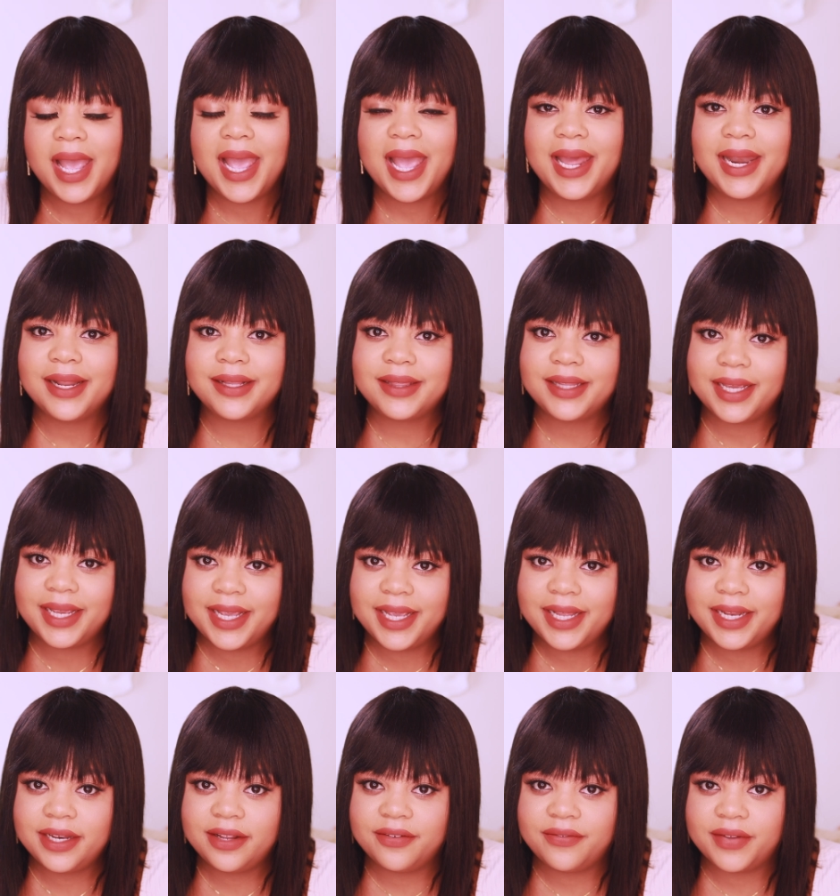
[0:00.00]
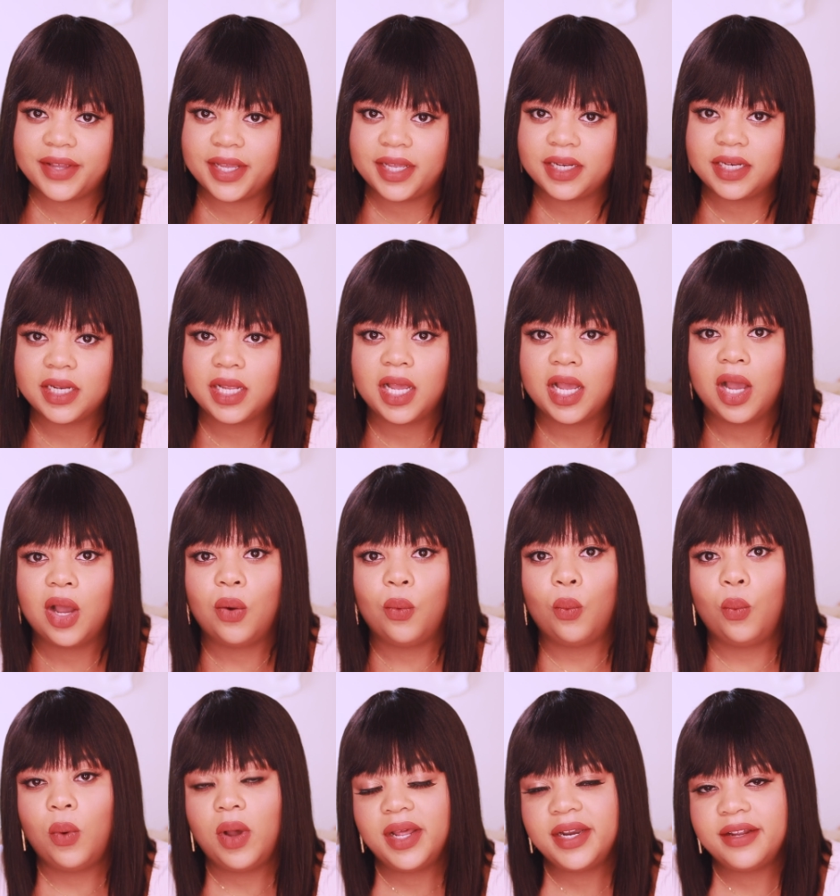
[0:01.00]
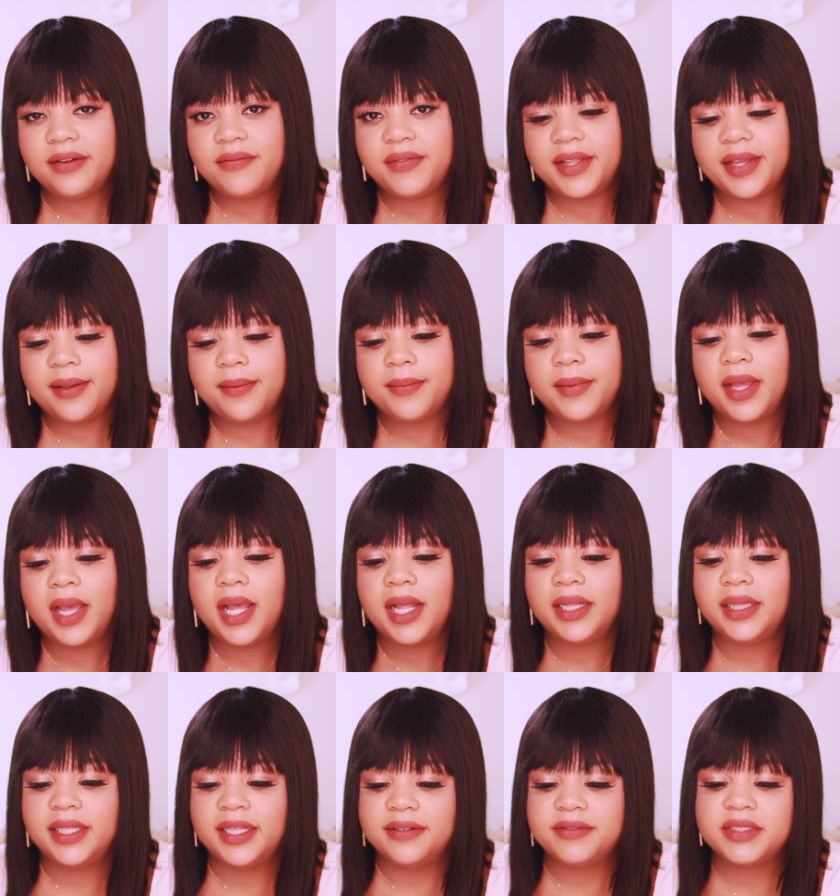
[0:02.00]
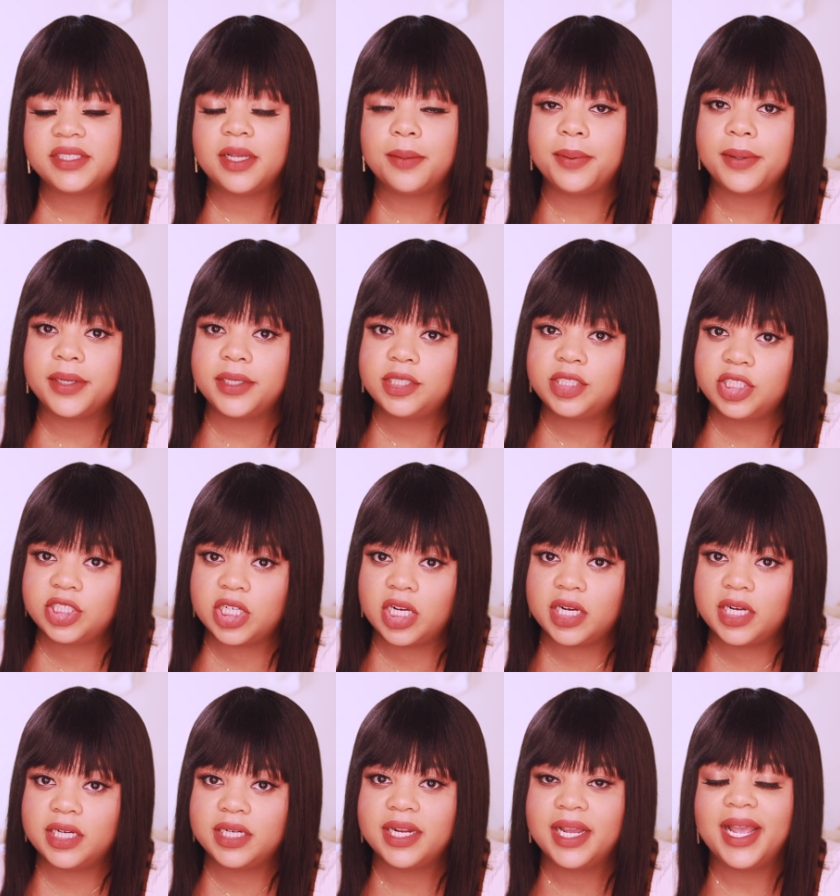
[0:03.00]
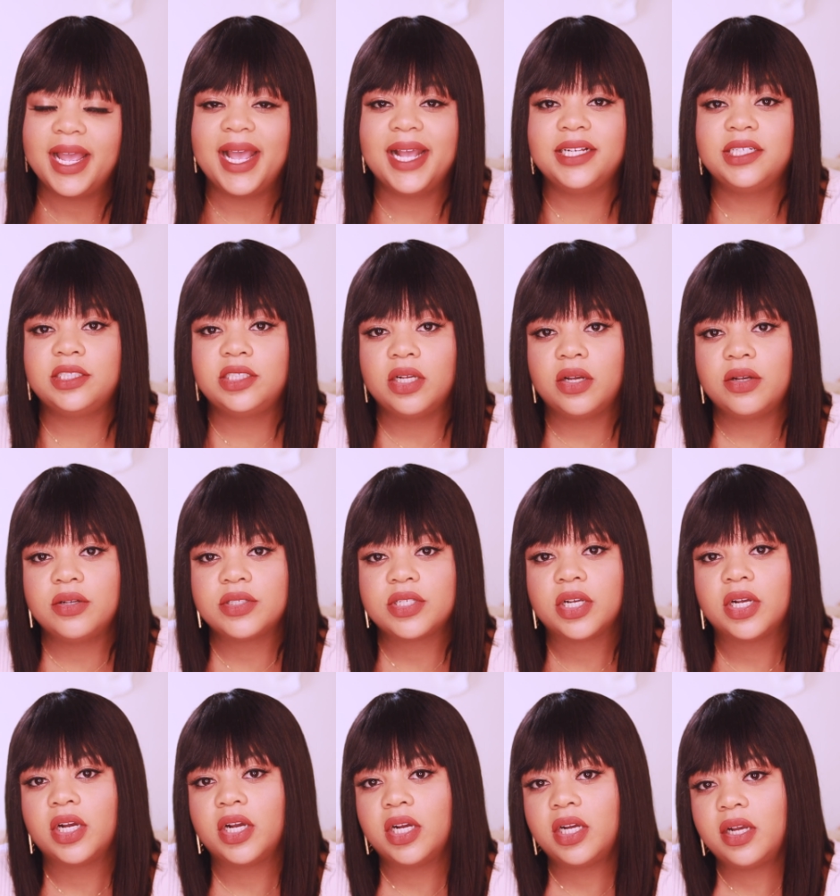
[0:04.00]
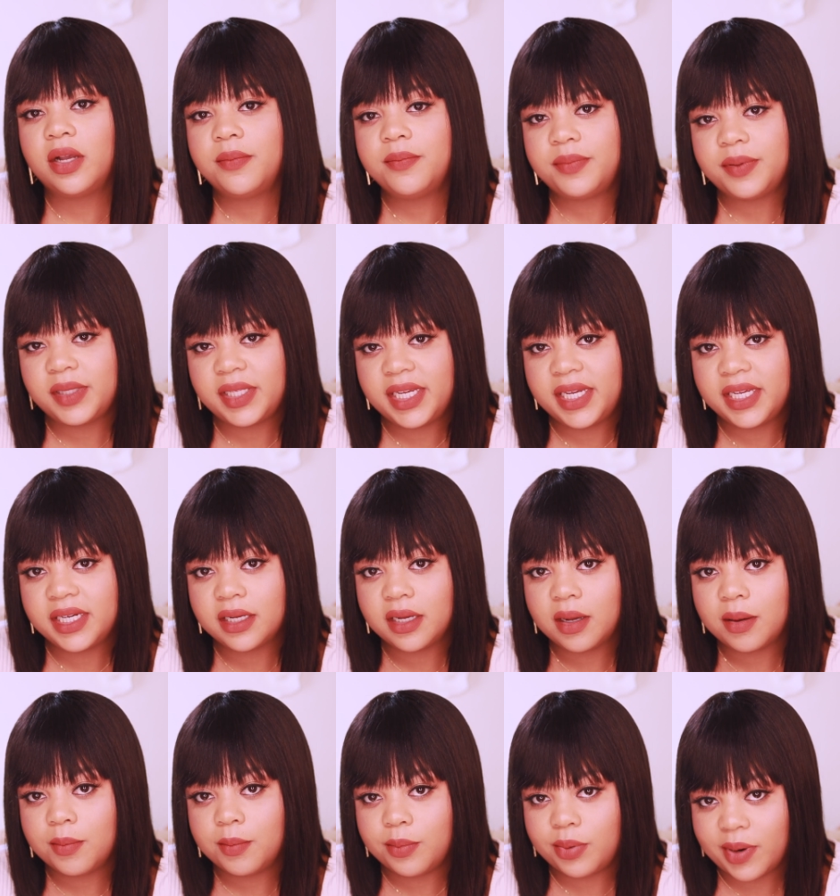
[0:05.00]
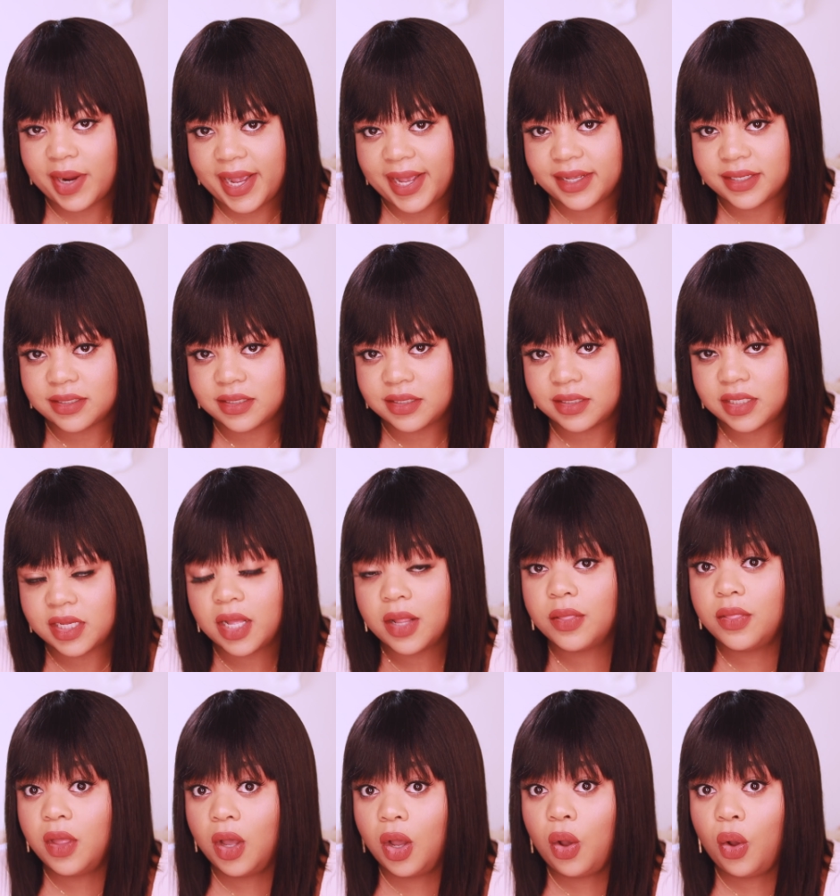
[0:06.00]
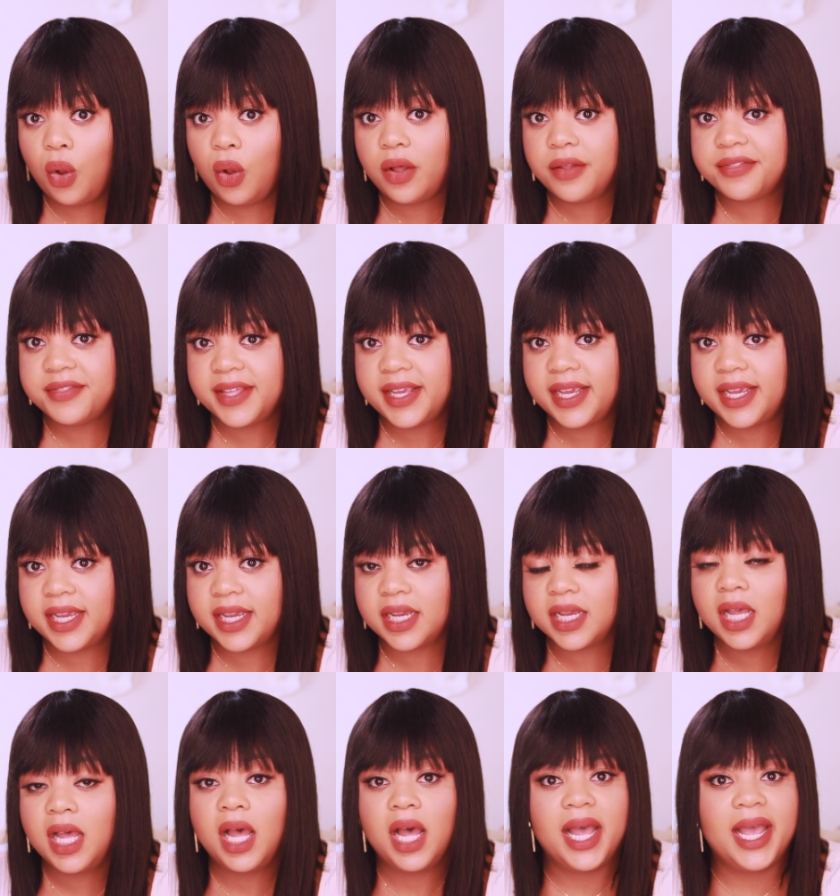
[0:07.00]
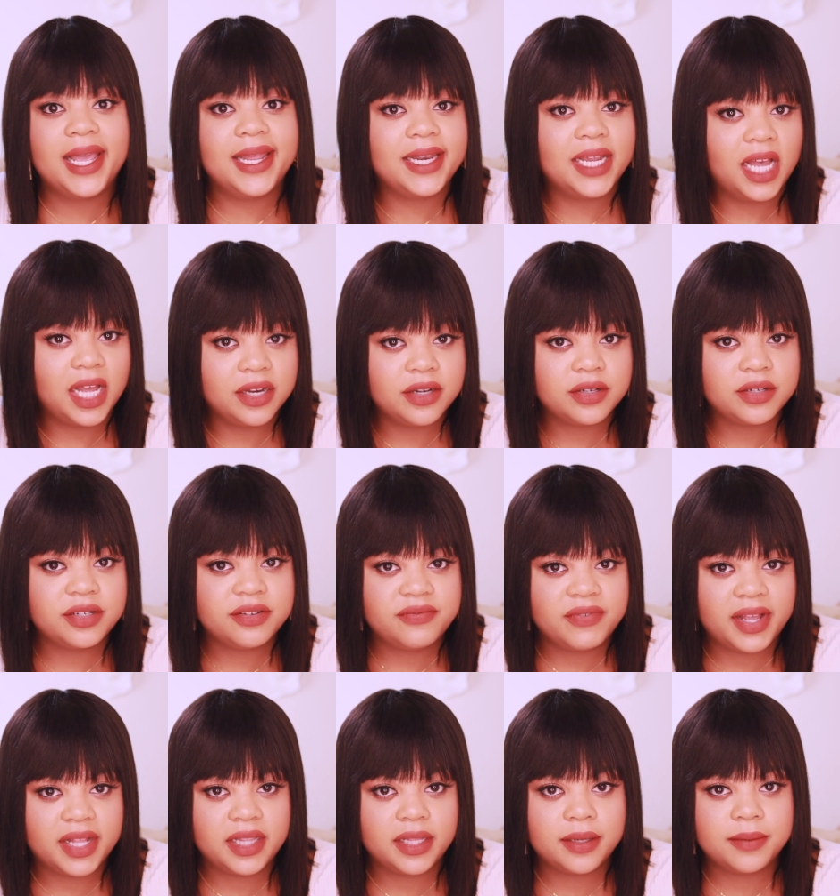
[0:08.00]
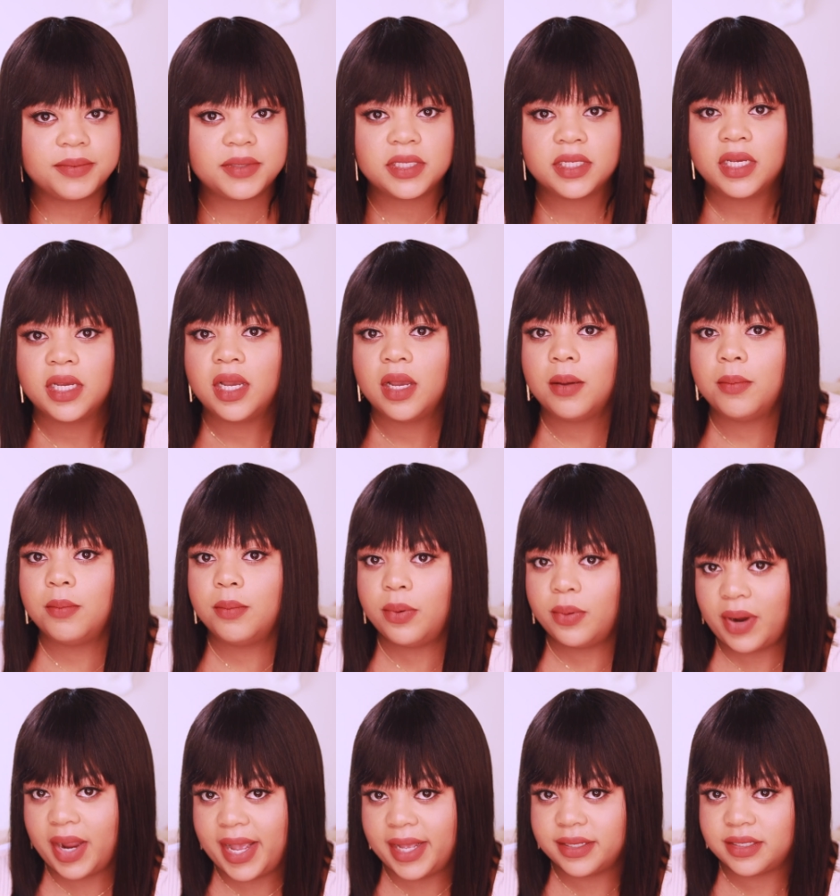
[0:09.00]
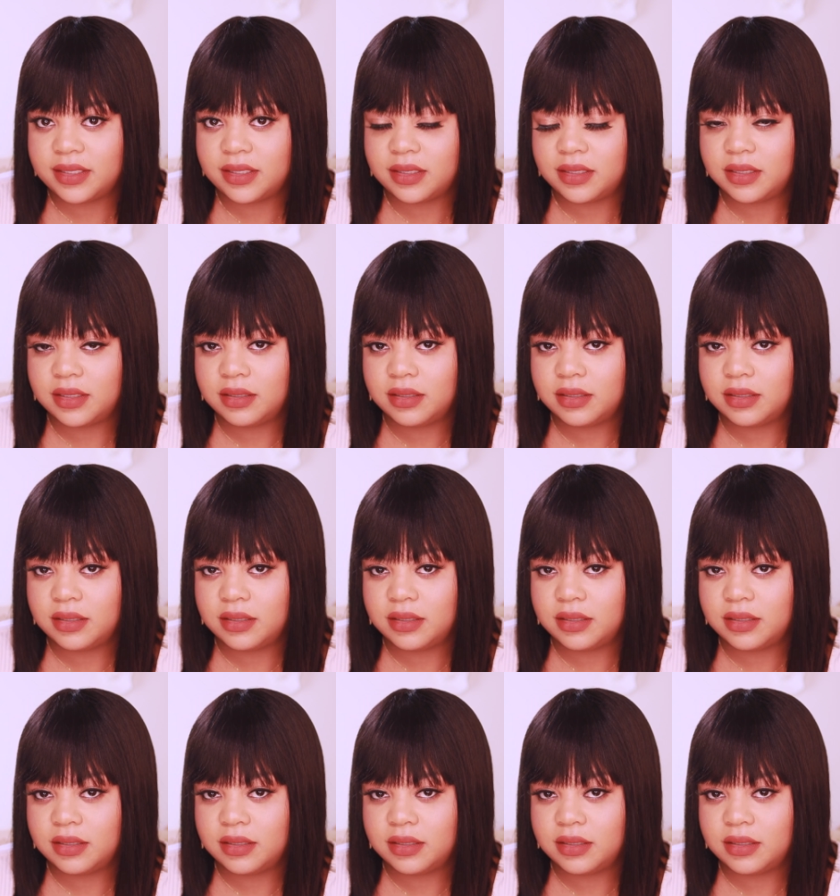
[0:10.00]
and at the end of it, one of them lifts up her shirt and shows her complete breast. The whole thing, an underdeveloped breast.